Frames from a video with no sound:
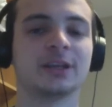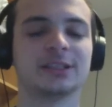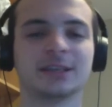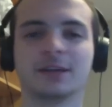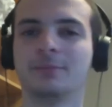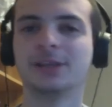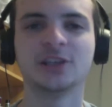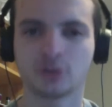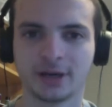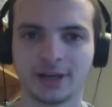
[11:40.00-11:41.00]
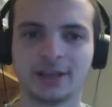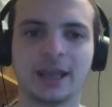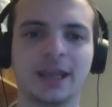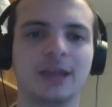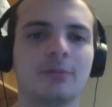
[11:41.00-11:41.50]
it's a minion trading
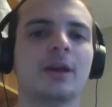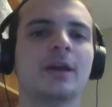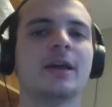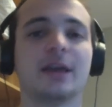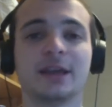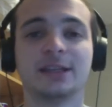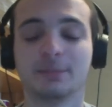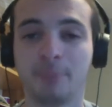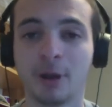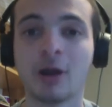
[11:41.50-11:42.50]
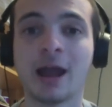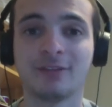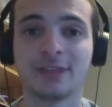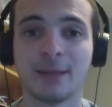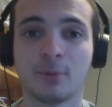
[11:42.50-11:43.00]
game. It's about
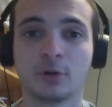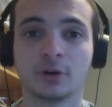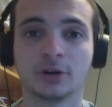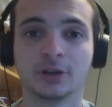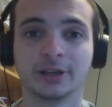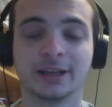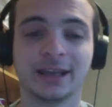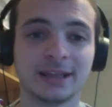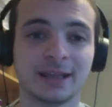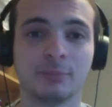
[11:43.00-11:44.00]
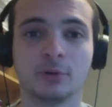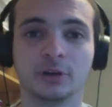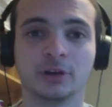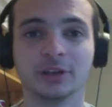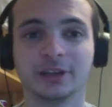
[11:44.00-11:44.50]
having that board early, getting that board
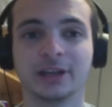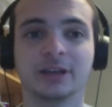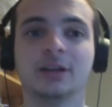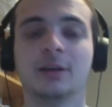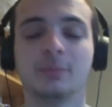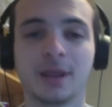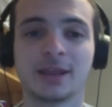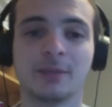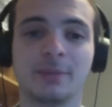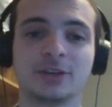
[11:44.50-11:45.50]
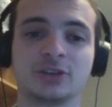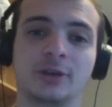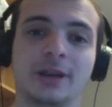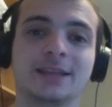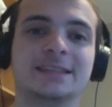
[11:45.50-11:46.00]
early and making the best
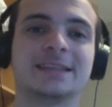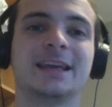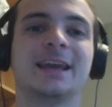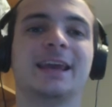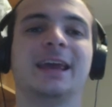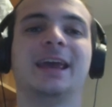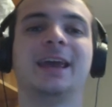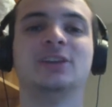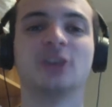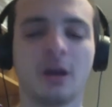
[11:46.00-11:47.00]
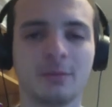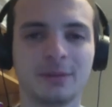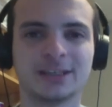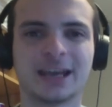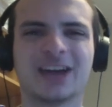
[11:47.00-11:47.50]
trades. And Zombie
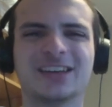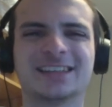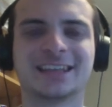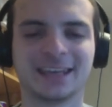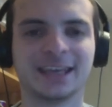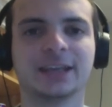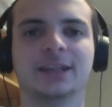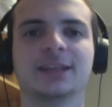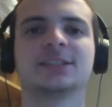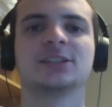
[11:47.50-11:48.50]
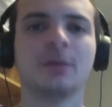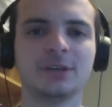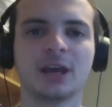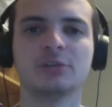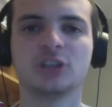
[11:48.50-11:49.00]
Chow is the king of this. Zombie
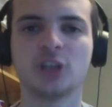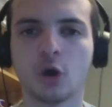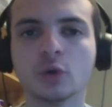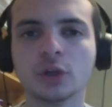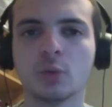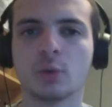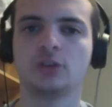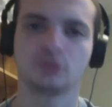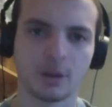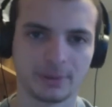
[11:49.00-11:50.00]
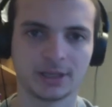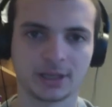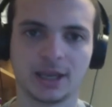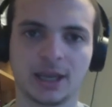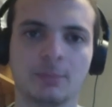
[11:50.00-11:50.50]
Chow is the only 1-drop in the
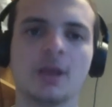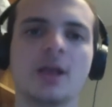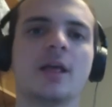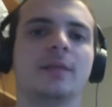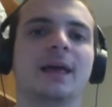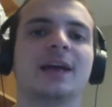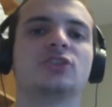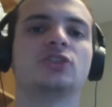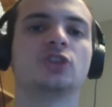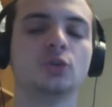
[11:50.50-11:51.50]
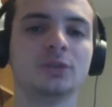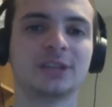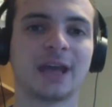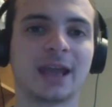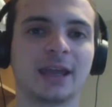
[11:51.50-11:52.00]
game that has 2
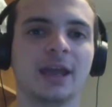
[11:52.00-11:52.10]
attack